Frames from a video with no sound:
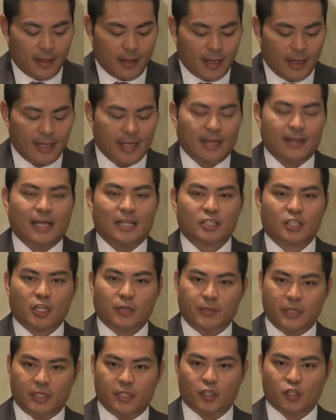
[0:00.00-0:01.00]
Again, that's going to
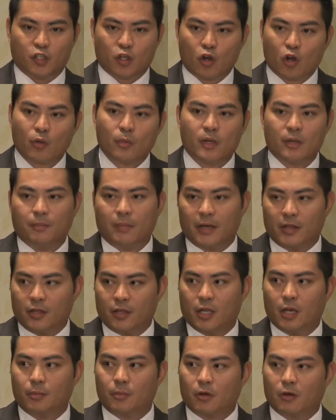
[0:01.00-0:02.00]
be determined by the
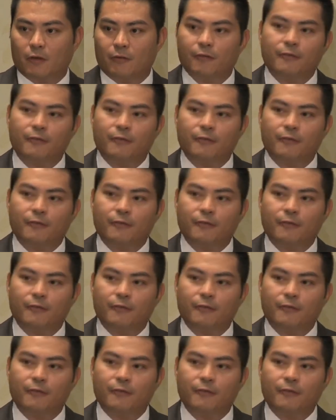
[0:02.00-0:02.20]
number of